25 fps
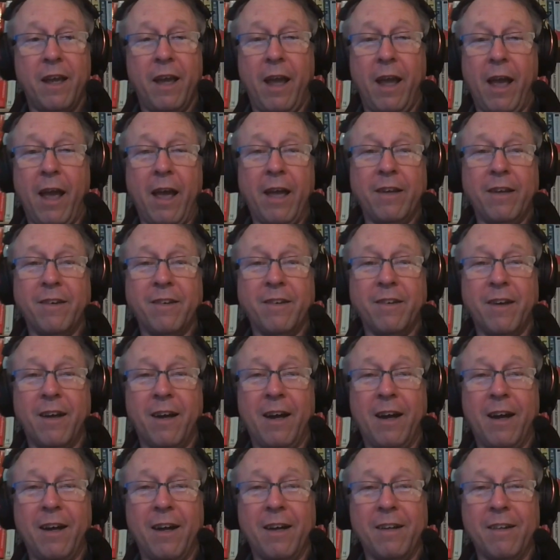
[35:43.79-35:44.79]
And
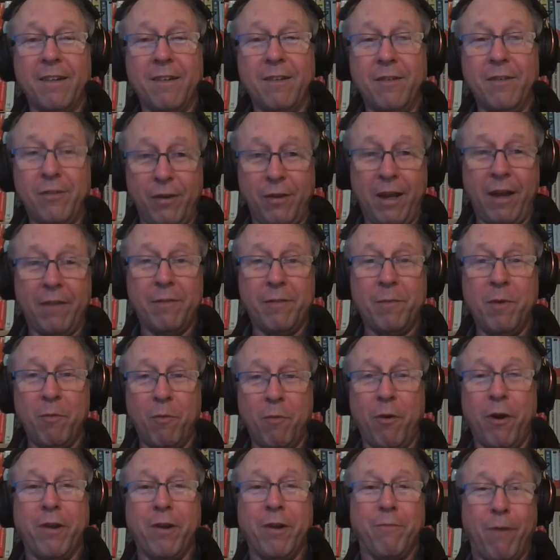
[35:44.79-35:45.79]
uh, so you have to be
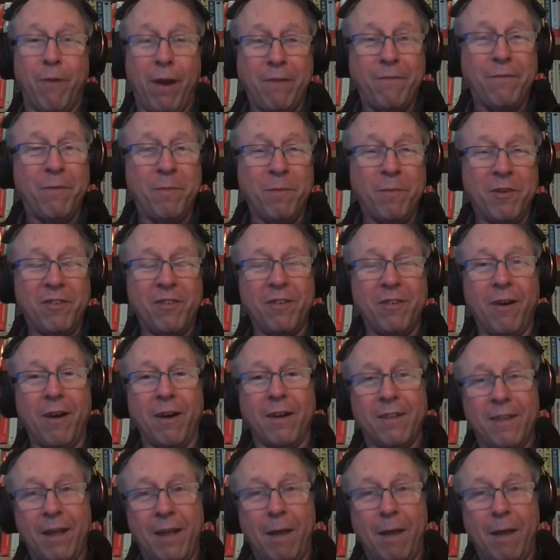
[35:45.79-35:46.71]
worried right from the start.